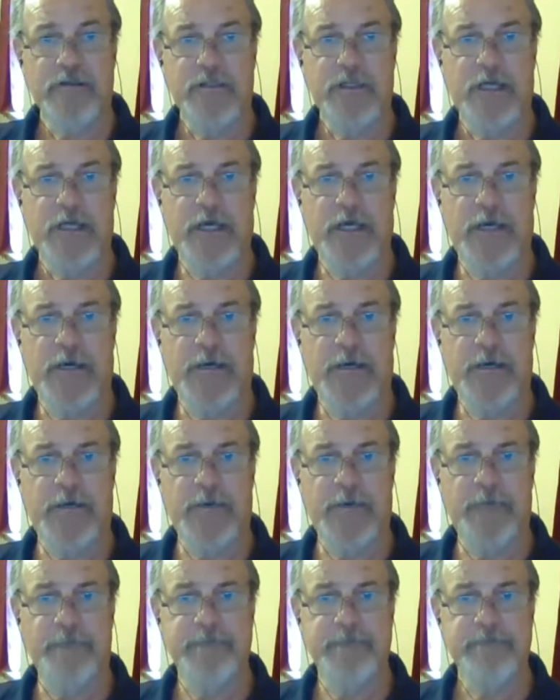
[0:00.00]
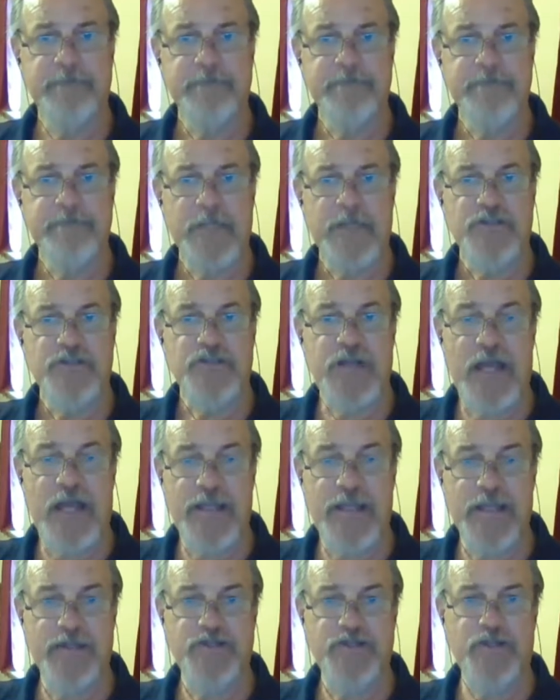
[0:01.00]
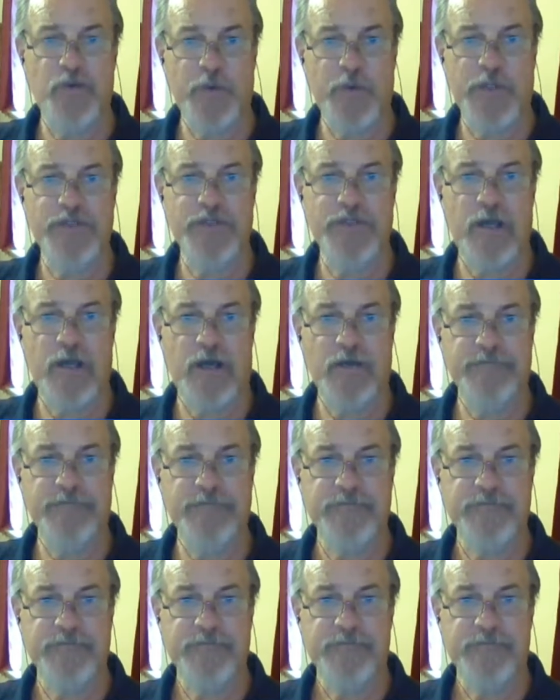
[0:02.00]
So now you get 2 weeks off.